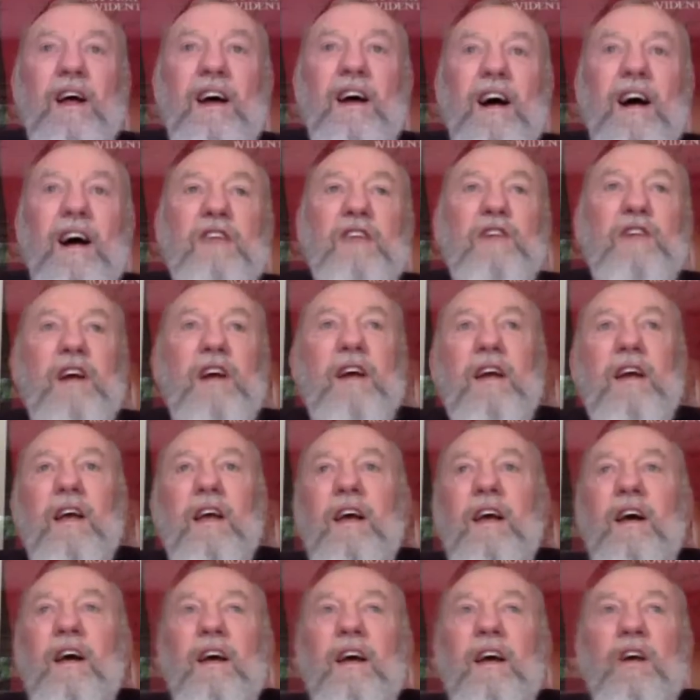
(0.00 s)
I think
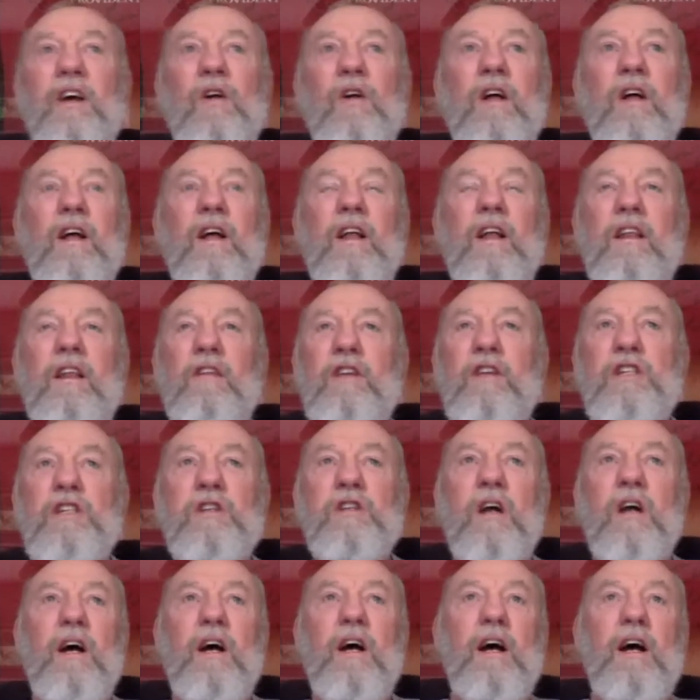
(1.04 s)
one of the
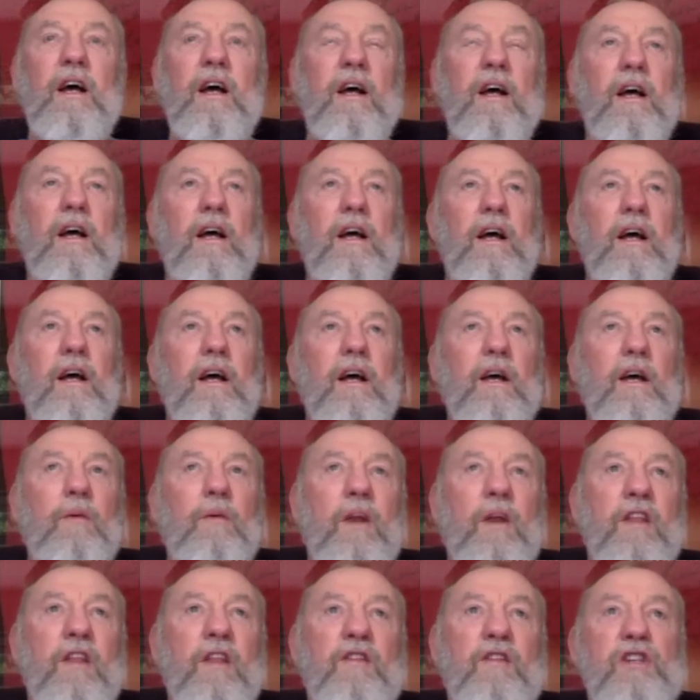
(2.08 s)

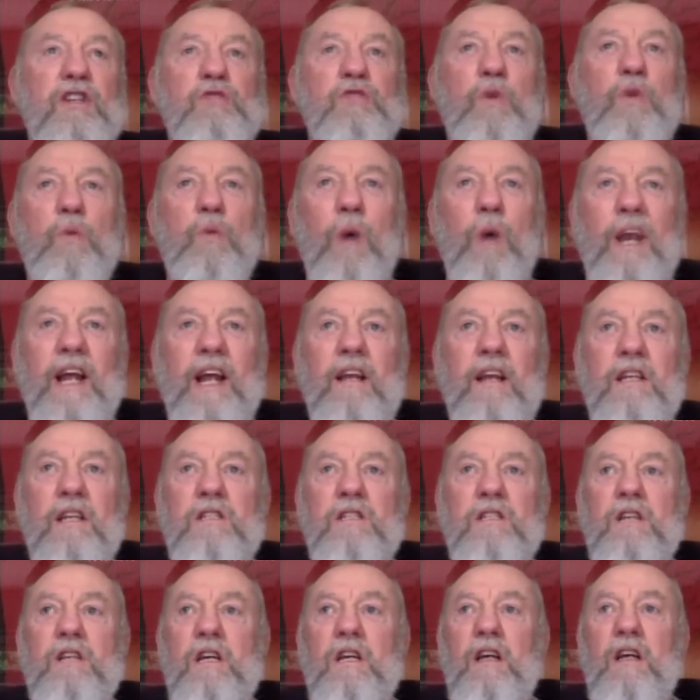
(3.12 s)
reasons we won it
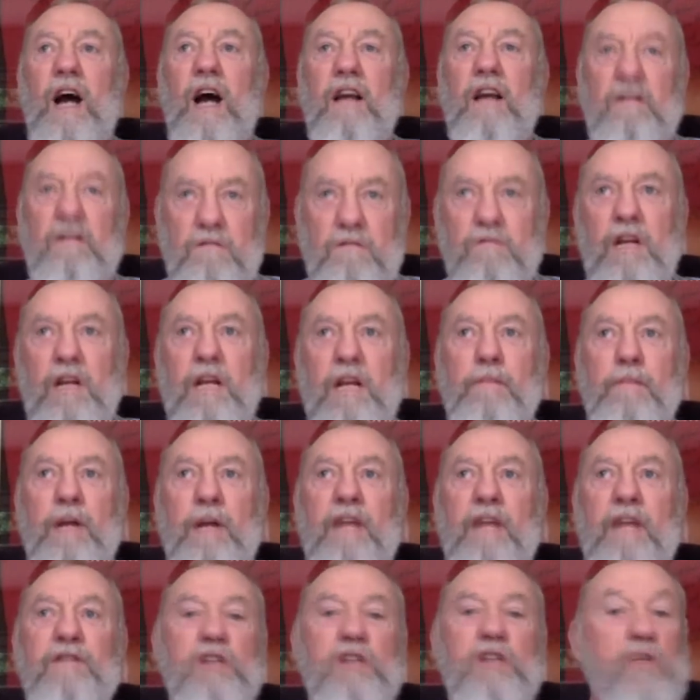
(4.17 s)
is, I really
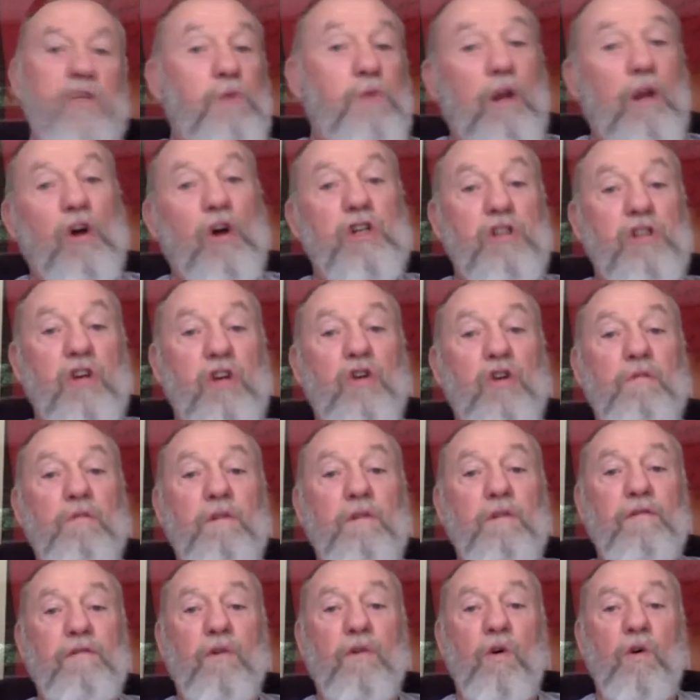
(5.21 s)
believe, is because we lost the year
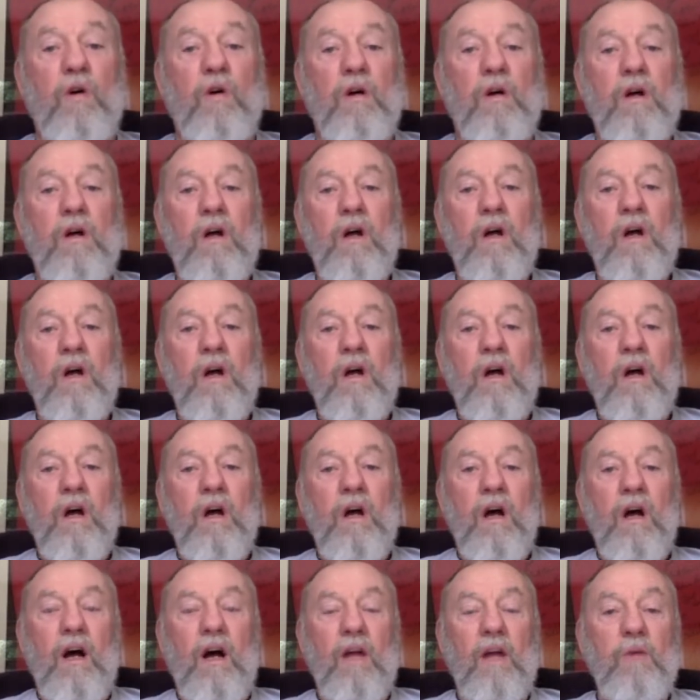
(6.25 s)
before.
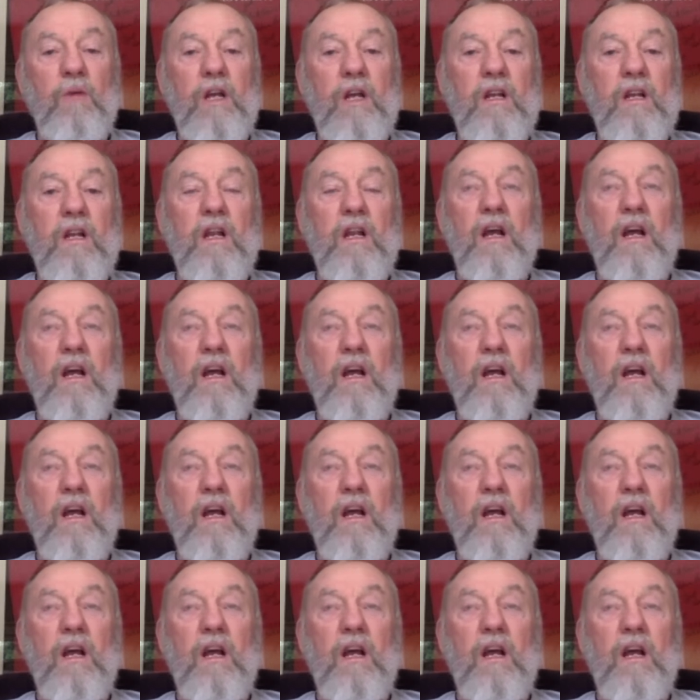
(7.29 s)
Okay.